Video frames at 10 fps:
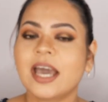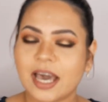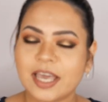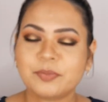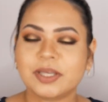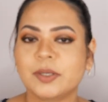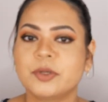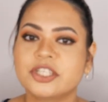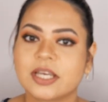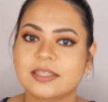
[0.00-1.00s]
Hi, my
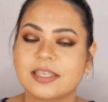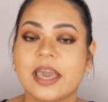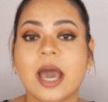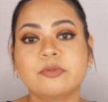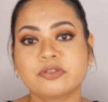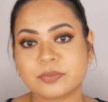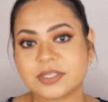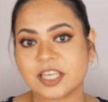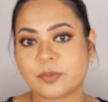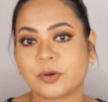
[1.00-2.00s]
name is Shanti, I'm from
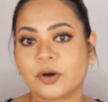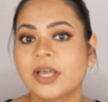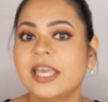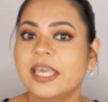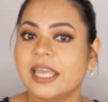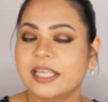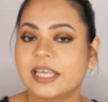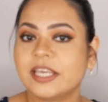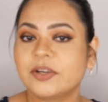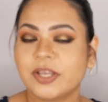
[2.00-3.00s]
Singapore
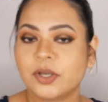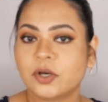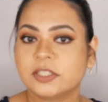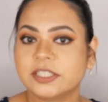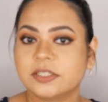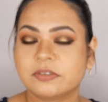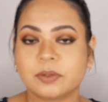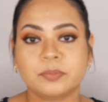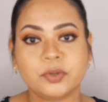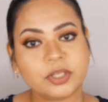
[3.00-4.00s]
and I create content
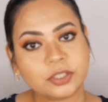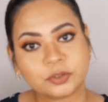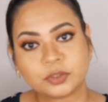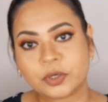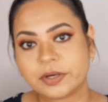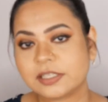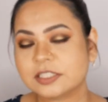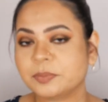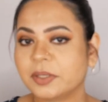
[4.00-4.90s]
around beauty tutorials,